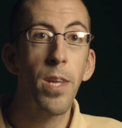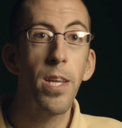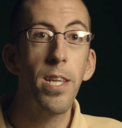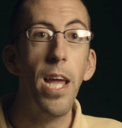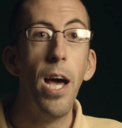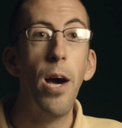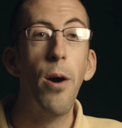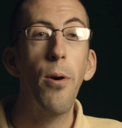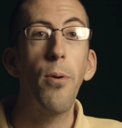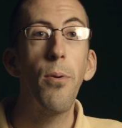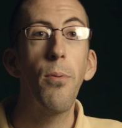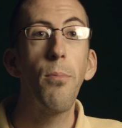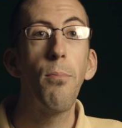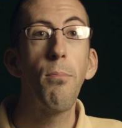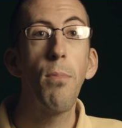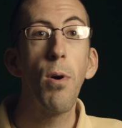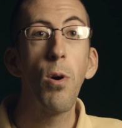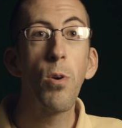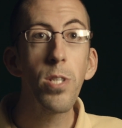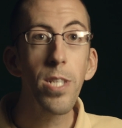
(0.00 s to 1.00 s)
Now,
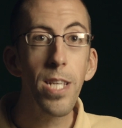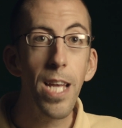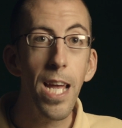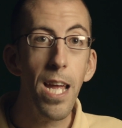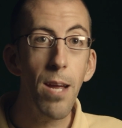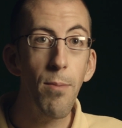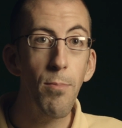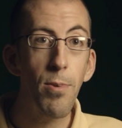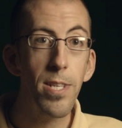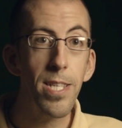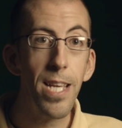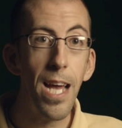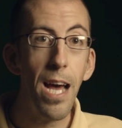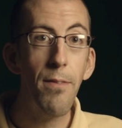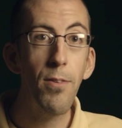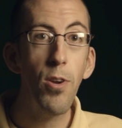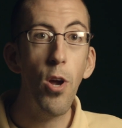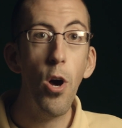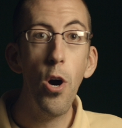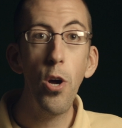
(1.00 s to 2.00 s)
most cameras have
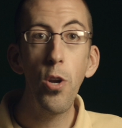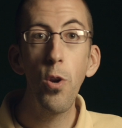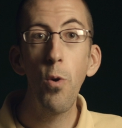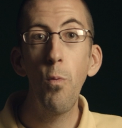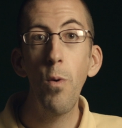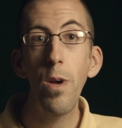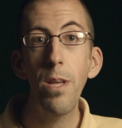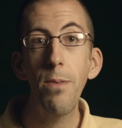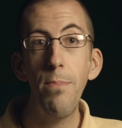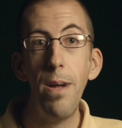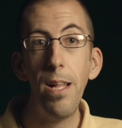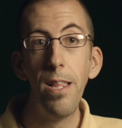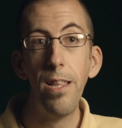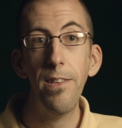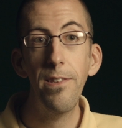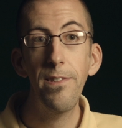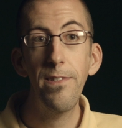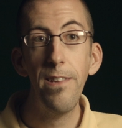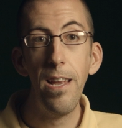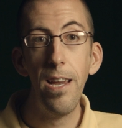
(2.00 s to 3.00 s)
an auto white
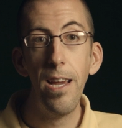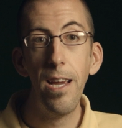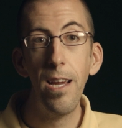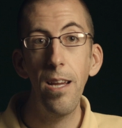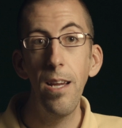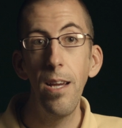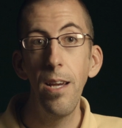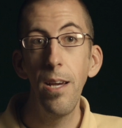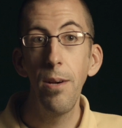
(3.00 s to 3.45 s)
balance setting,